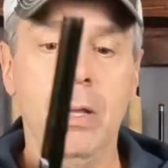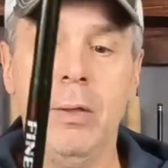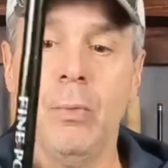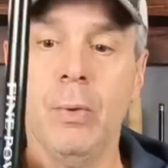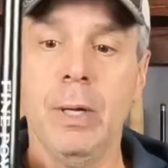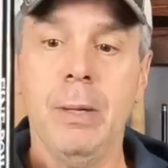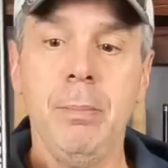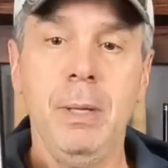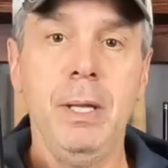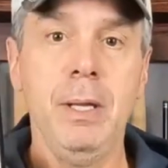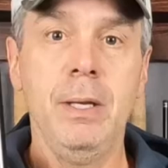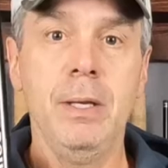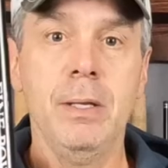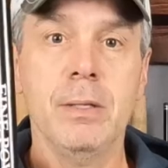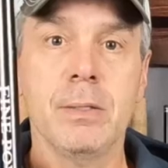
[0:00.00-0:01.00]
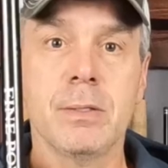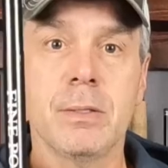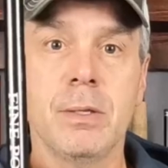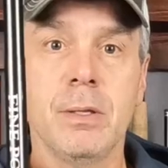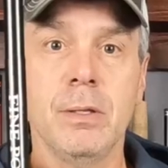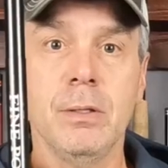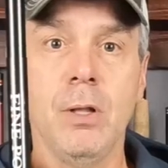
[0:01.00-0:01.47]
And what I mean
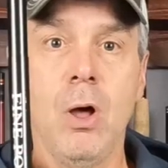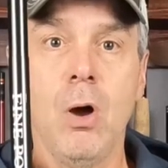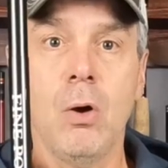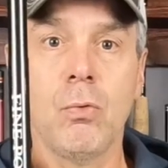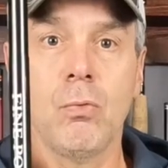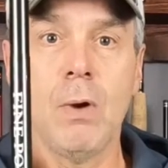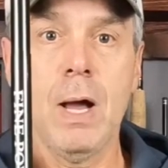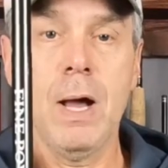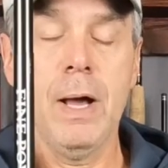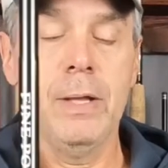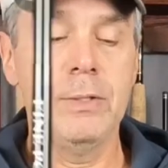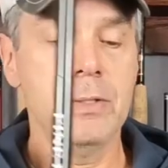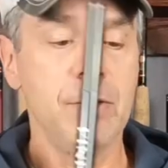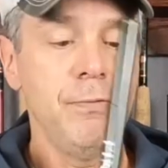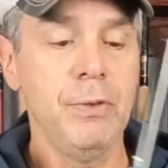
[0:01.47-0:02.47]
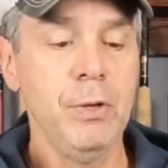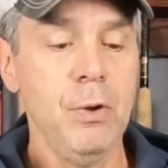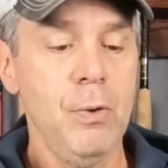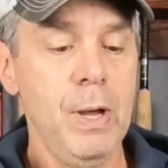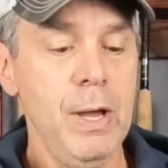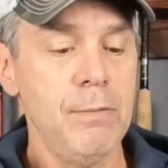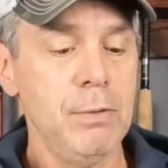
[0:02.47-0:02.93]
is long rods. If you
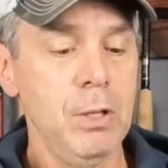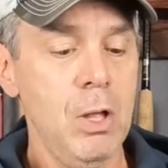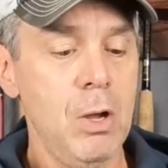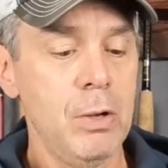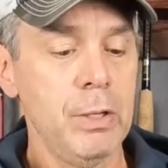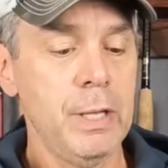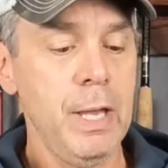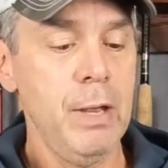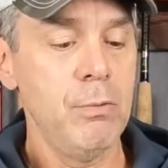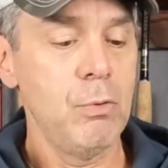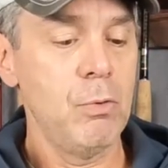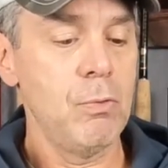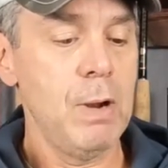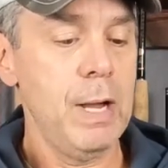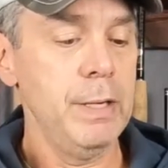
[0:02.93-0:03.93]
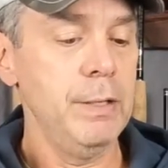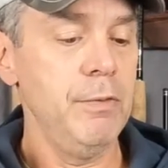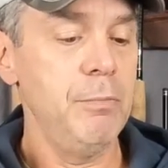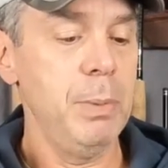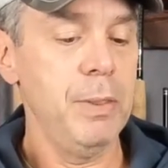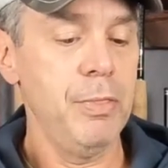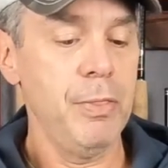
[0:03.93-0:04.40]
don't have a long keiryu rod and
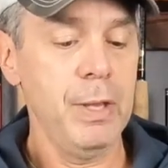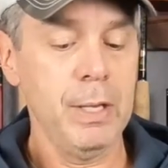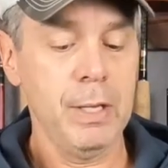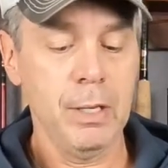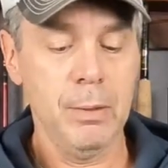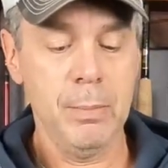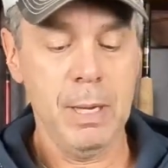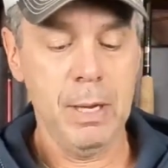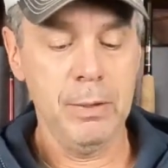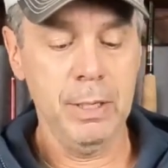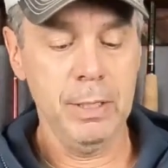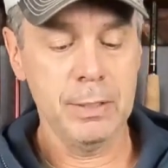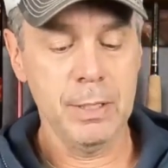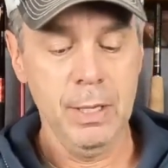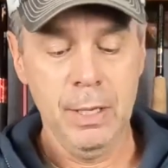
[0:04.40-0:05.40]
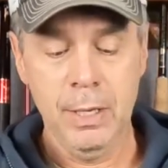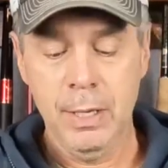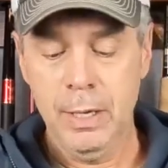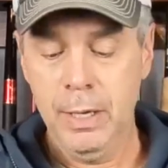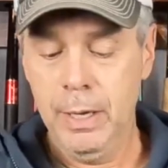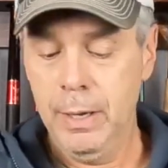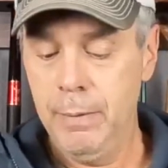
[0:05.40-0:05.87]
you've been thinking about it,
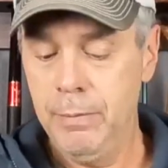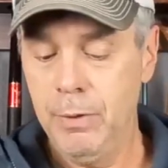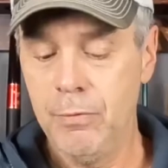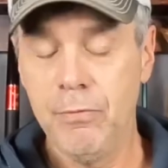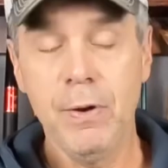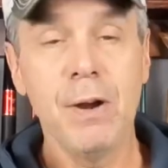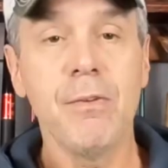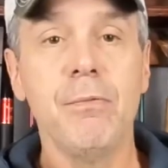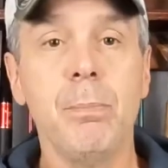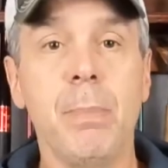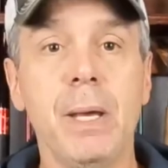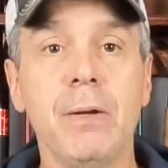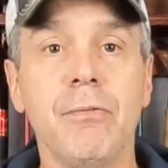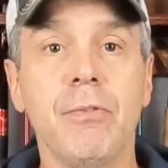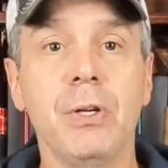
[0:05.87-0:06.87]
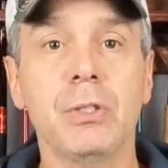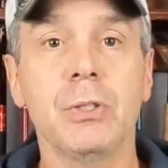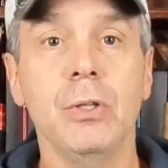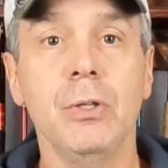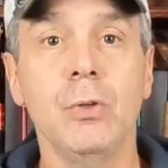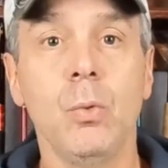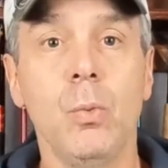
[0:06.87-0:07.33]
uh, they're very
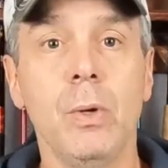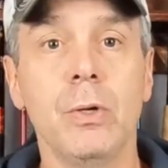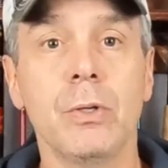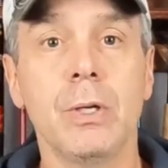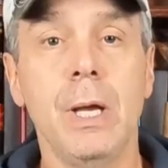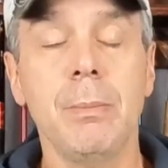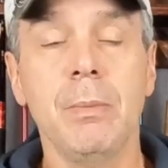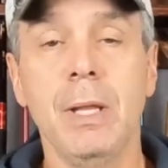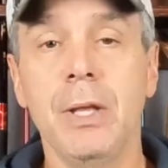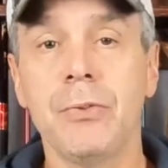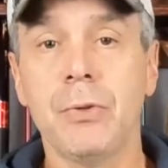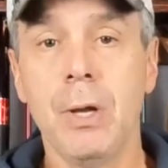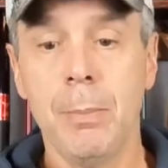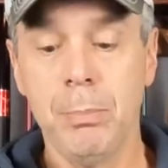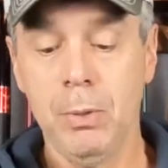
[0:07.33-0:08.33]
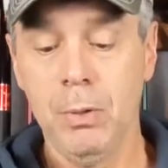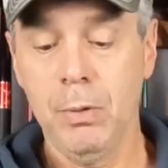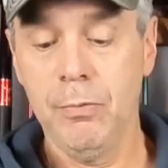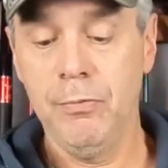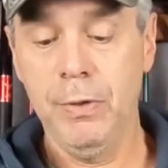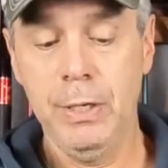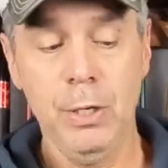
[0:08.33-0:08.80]
beneficial in the wintertime. The last
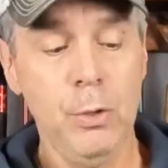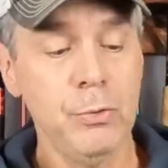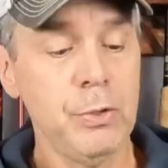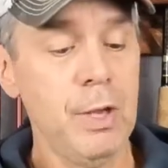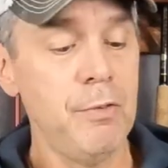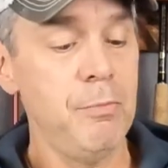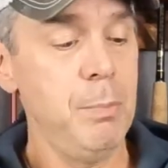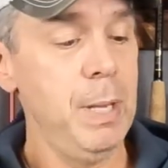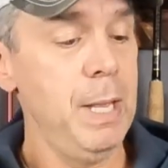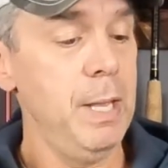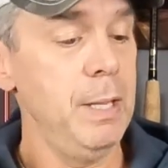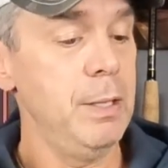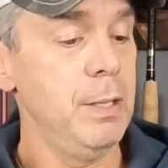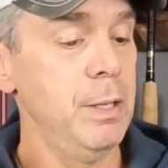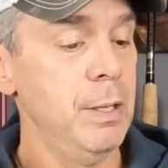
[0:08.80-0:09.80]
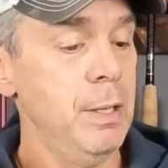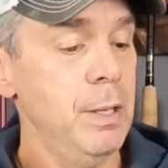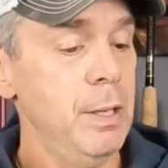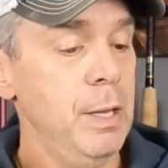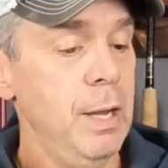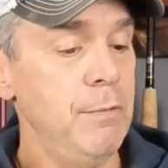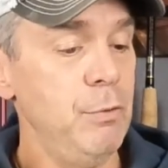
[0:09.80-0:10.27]
couple videos I've made,
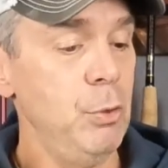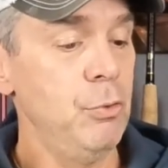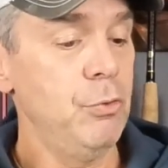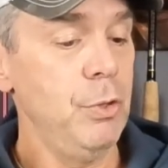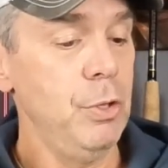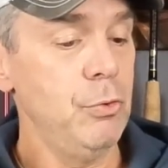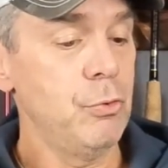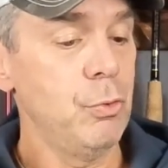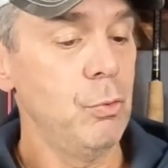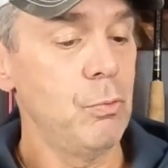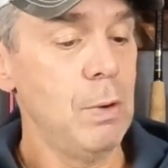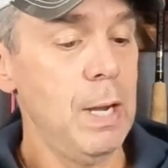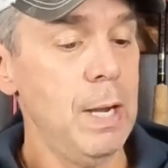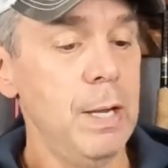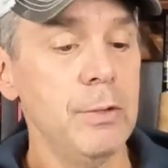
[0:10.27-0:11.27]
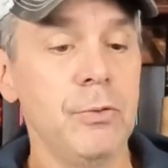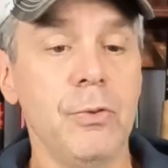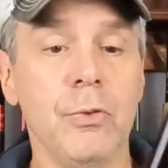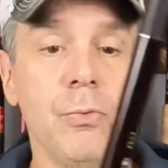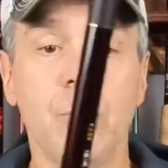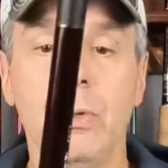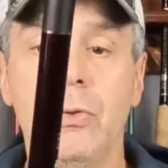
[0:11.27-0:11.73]
I've used these two rods.
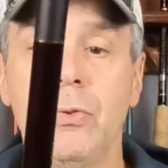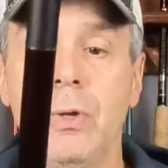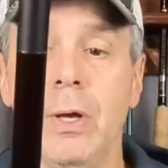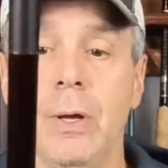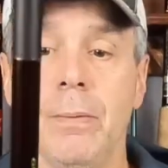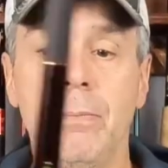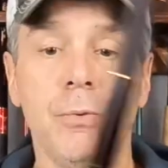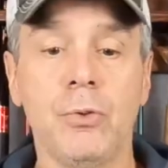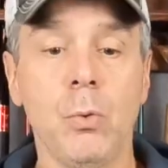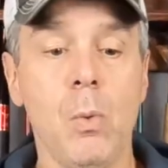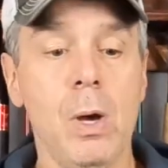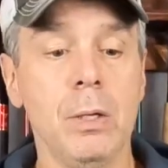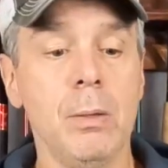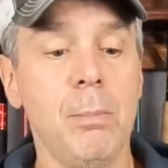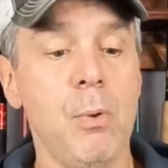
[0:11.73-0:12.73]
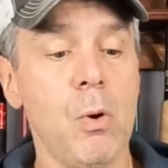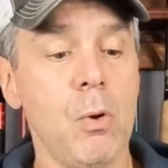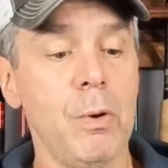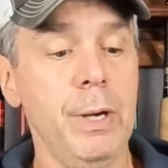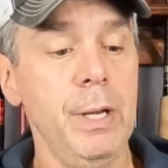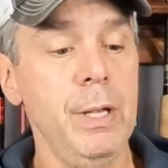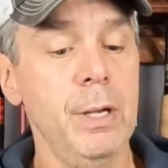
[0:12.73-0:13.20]
This one's a
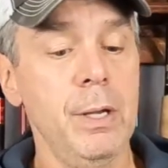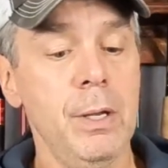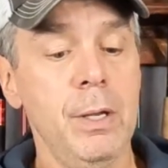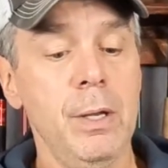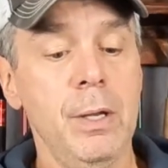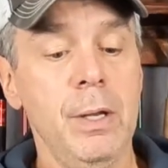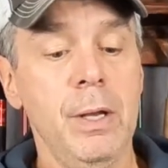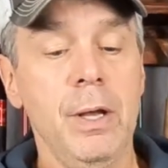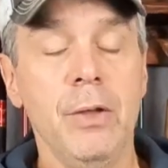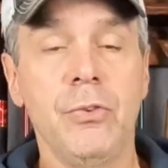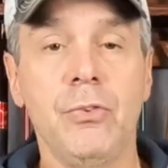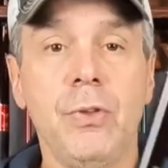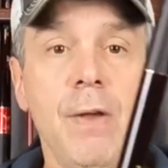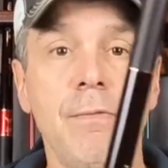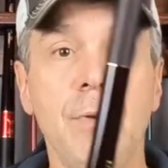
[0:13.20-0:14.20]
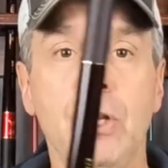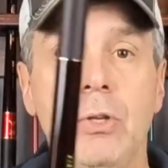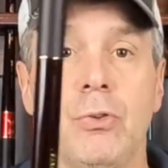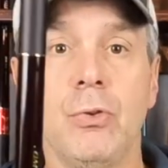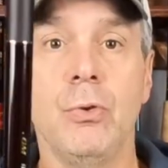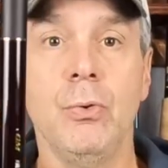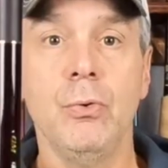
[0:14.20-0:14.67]
Sawanobori uh,
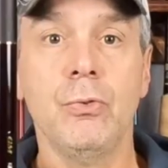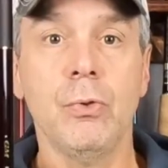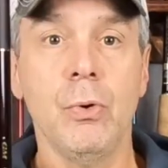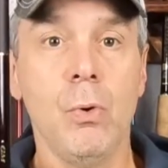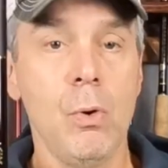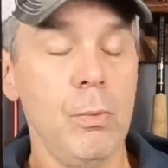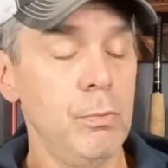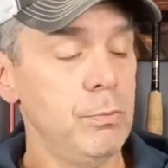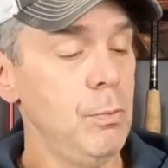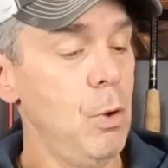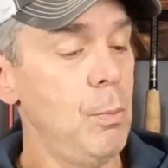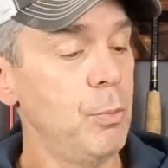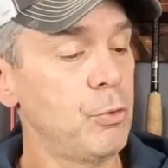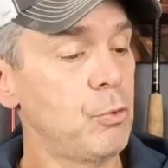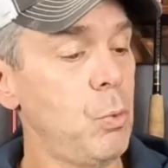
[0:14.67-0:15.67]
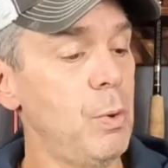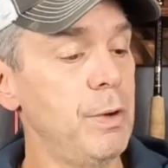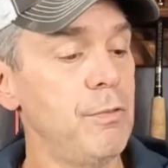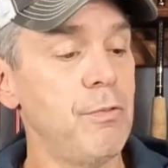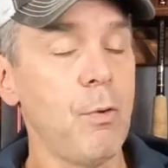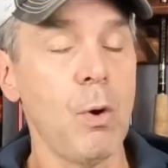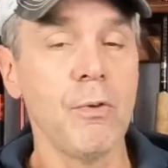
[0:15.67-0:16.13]
72, so almost
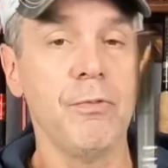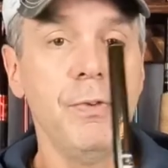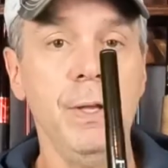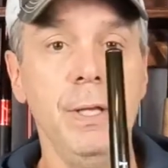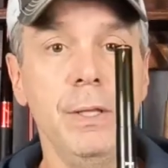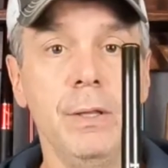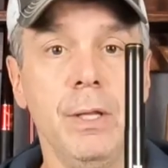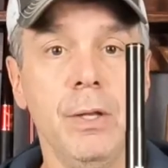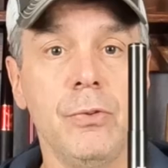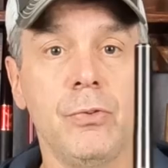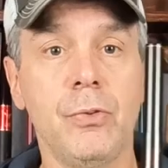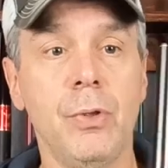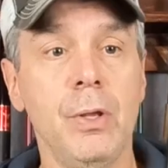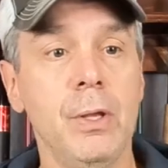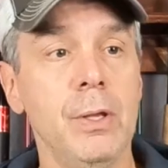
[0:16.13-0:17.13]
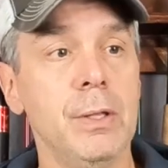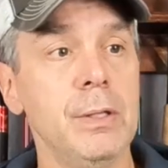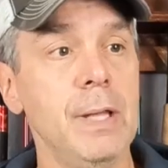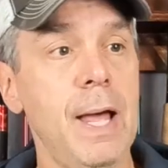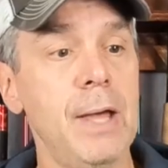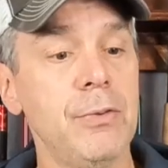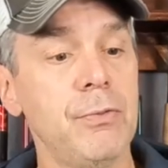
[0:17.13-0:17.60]
24 feet. And this
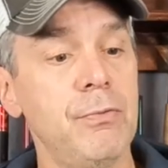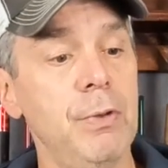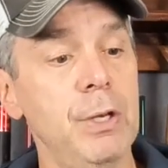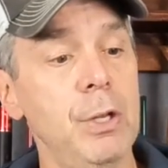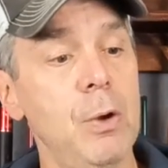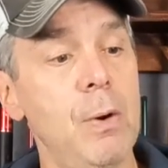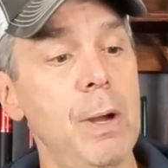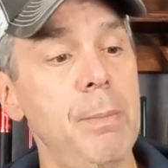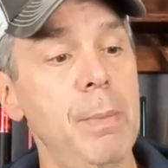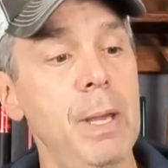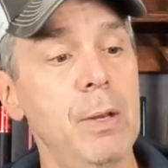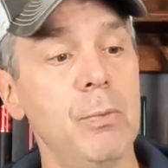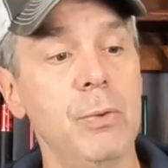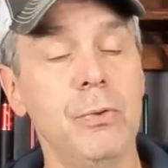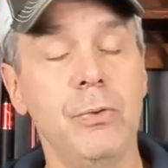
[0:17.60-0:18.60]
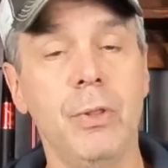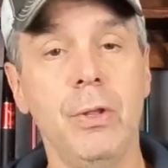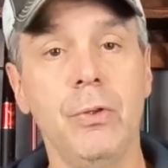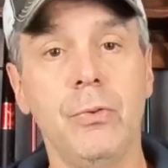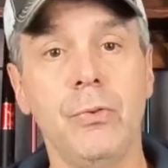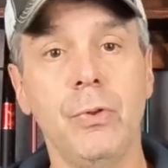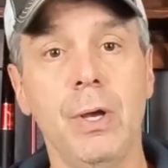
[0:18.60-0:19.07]
last video I made was
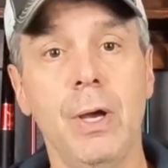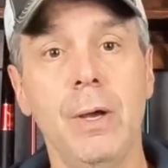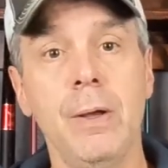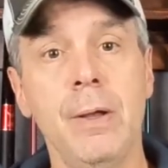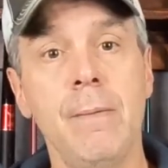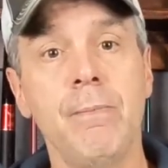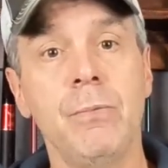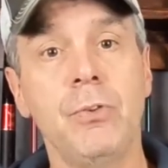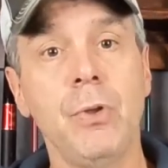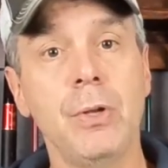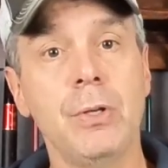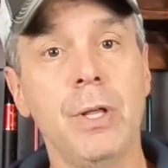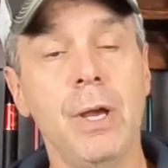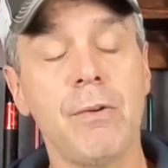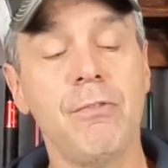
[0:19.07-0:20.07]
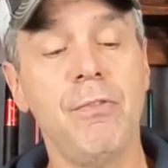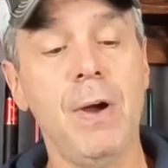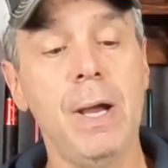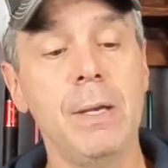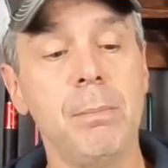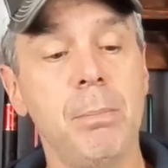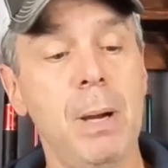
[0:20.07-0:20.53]
this uh, Suntech
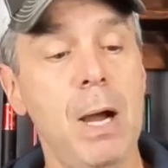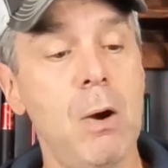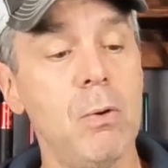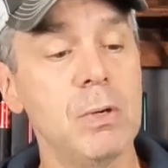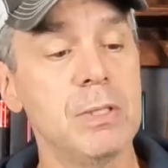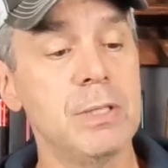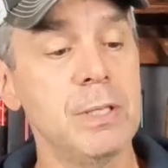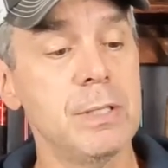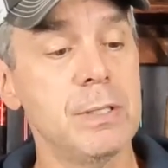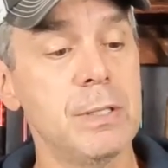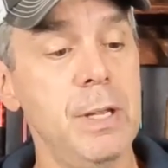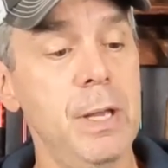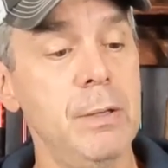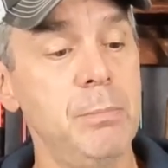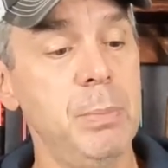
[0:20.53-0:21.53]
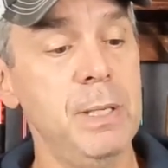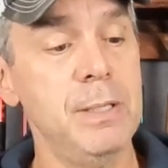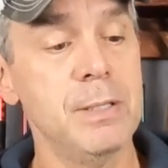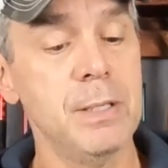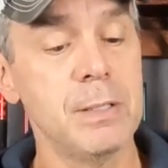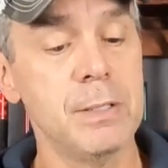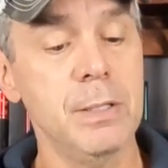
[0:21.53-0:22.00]
Fine Power 6
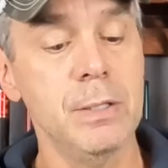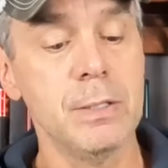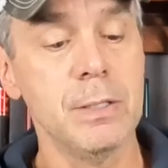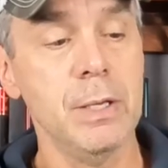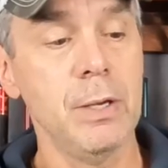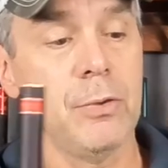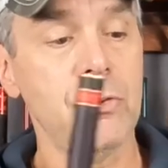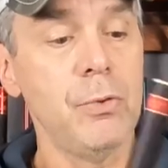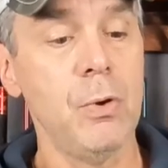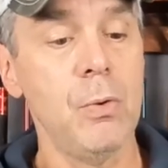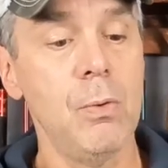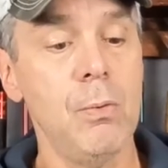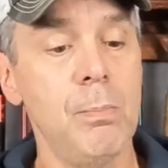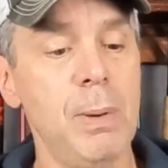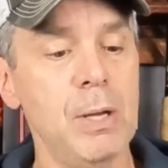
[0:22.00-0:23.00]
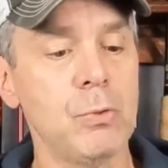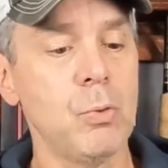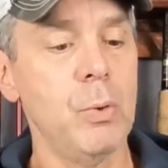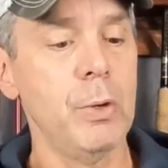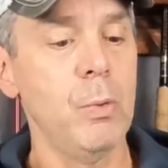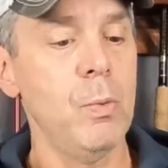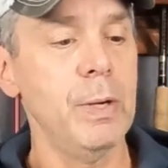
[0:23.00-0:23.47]
NP66, so about
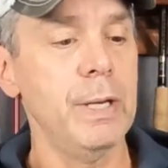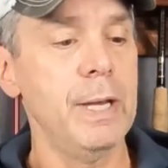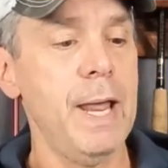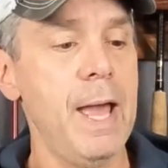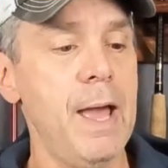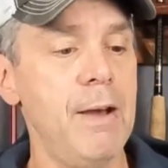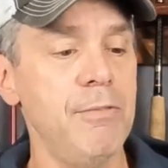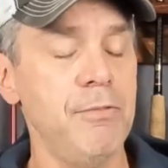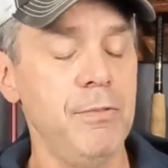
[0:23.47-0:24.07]
21 and a half